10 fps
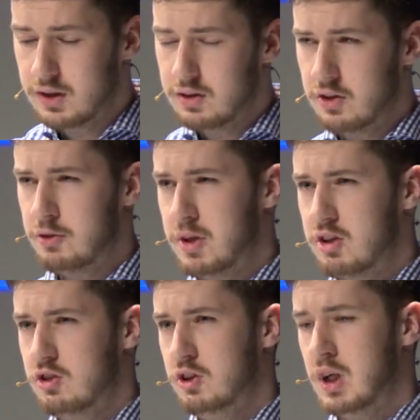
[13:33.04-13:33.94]
Just make
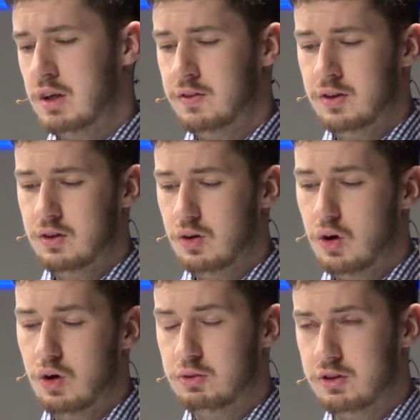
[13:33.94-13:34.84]
sure you have an
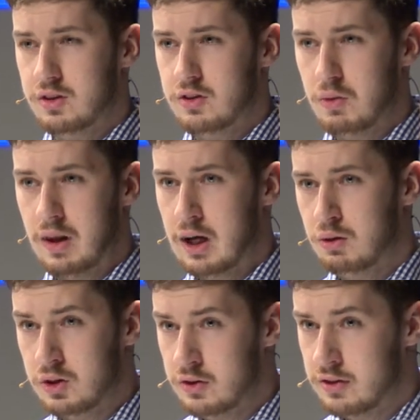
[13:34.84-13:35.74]
option to allow
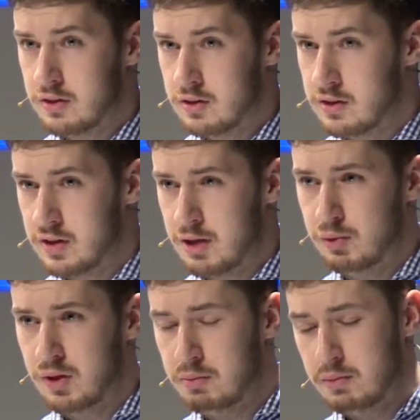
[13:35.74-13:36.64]
users to disable
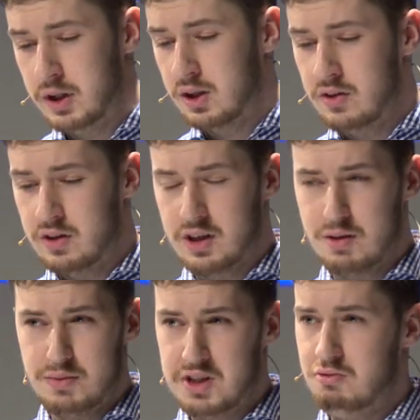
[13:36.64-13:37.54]
them, because they
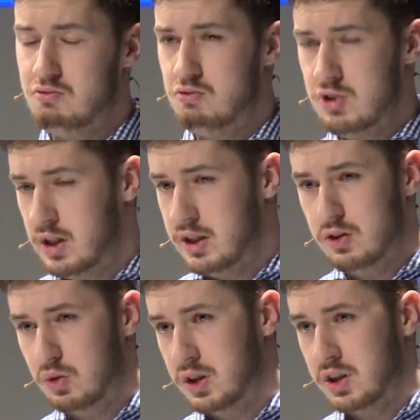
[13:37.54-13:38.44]
can be really
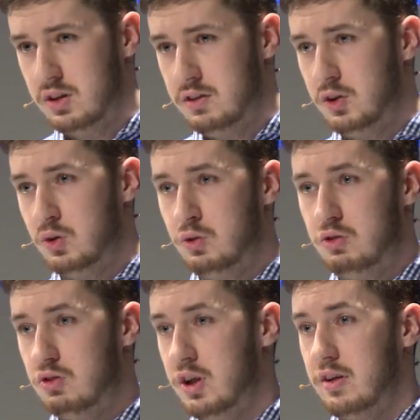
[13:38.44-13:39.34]
annoying if you're
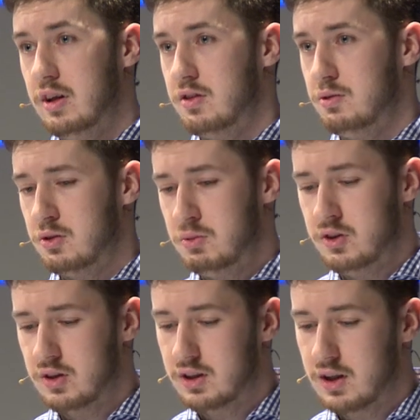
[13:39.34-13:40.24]
trying to listen to
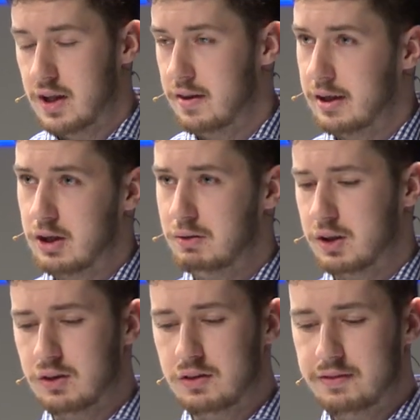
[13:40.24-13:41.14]
music and they're going
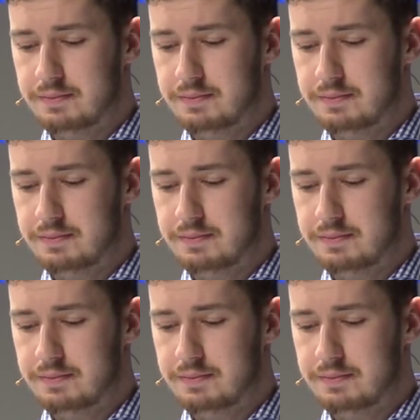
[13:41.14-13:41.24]
off.